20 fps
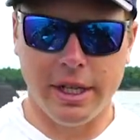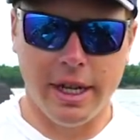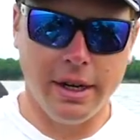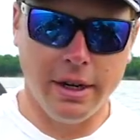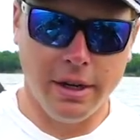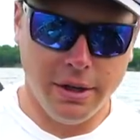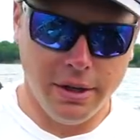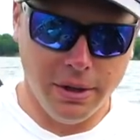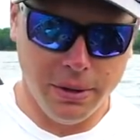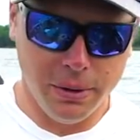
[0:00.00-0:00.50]

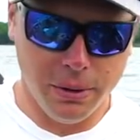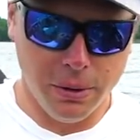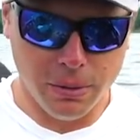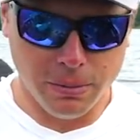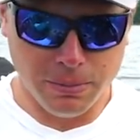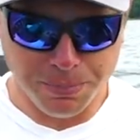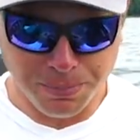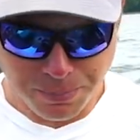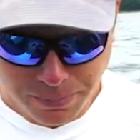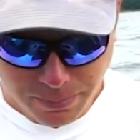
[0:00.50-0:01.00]
tend to do
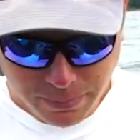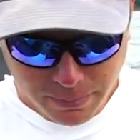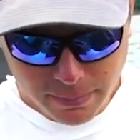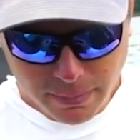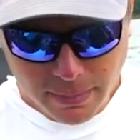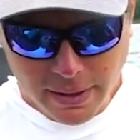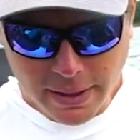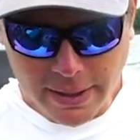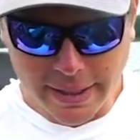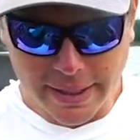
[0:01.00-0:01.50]

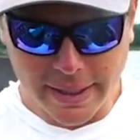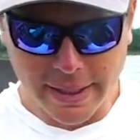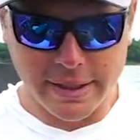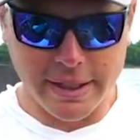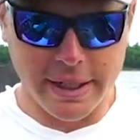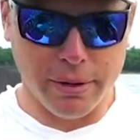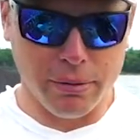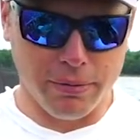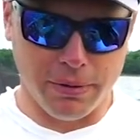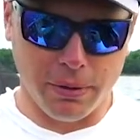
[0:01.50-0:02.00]
is
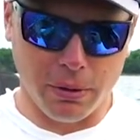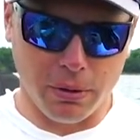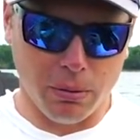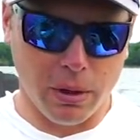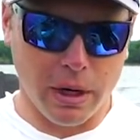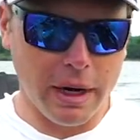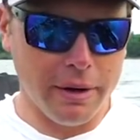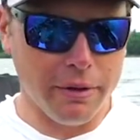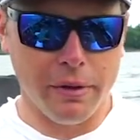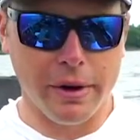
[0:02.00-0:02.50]
they, for
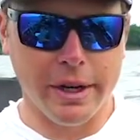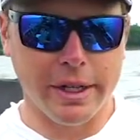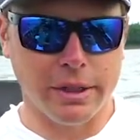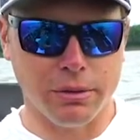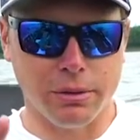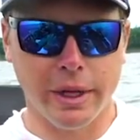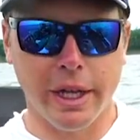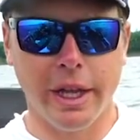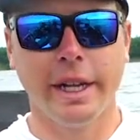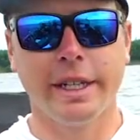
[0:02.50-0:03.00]
whatever
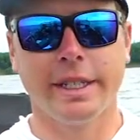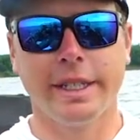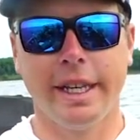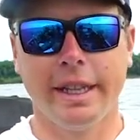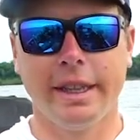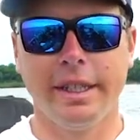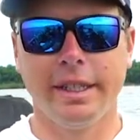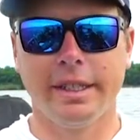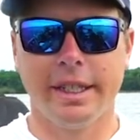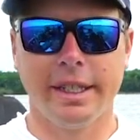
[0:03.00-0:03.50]
reason, really like to
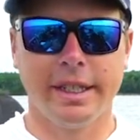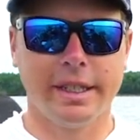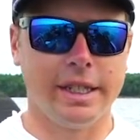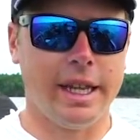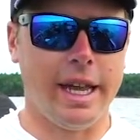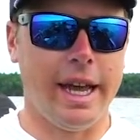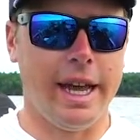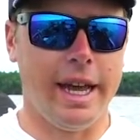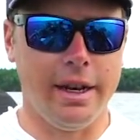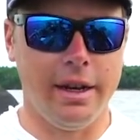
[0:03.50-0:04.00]
hit these things in
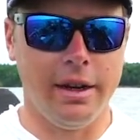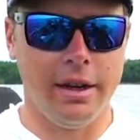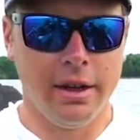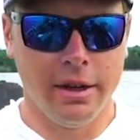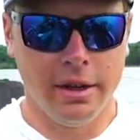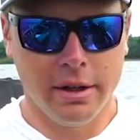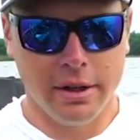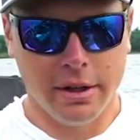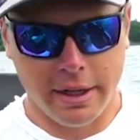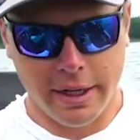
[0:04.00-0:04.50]
the head,
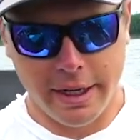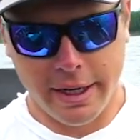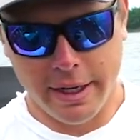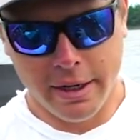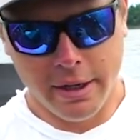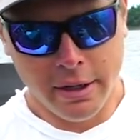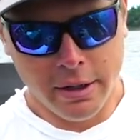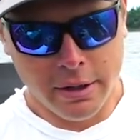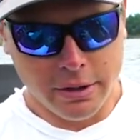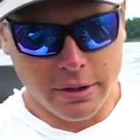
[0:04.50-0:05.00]

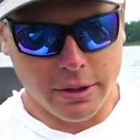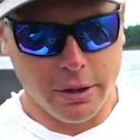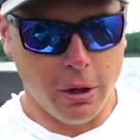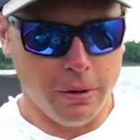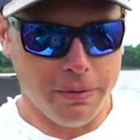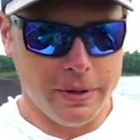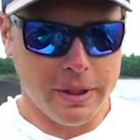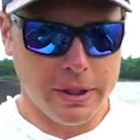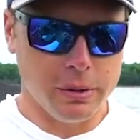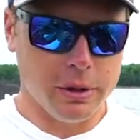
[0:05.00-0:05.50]
okay? So
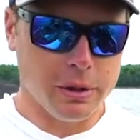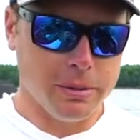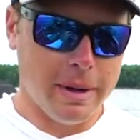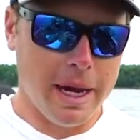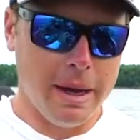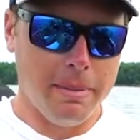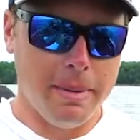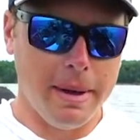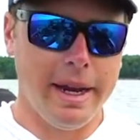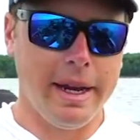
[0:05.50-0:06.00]
if this was
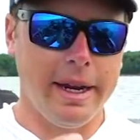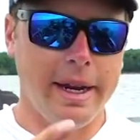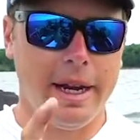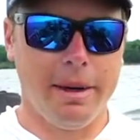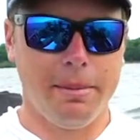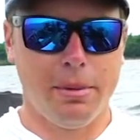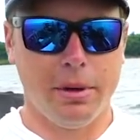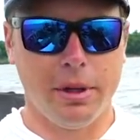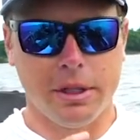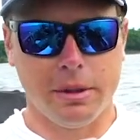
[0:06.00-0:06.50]
my bait,
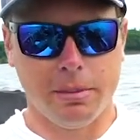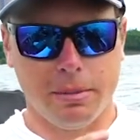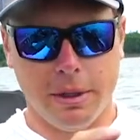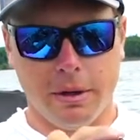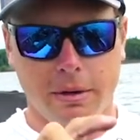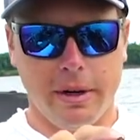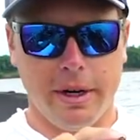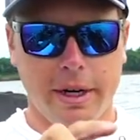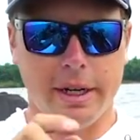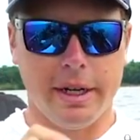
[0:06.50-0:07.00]
I'd put a
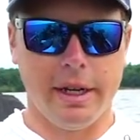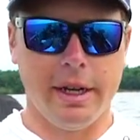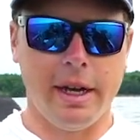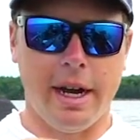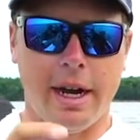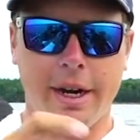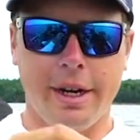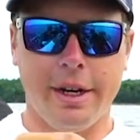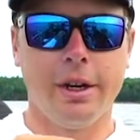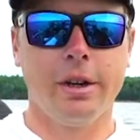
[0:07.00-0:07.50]
split ring
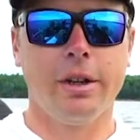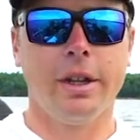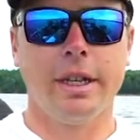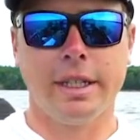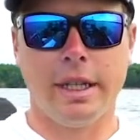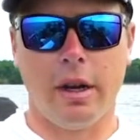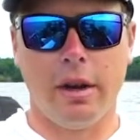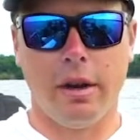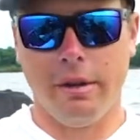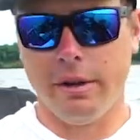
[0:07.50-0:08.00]
on here,
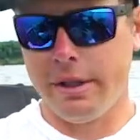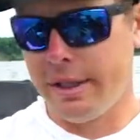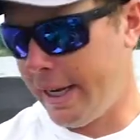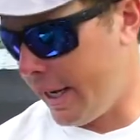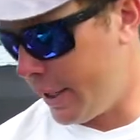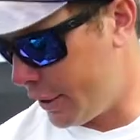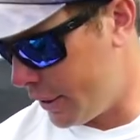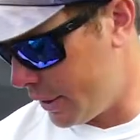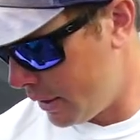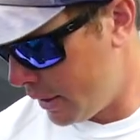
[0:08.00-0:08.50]
that's how I would
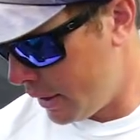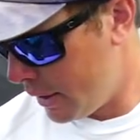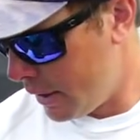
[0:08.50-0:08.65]
attach it.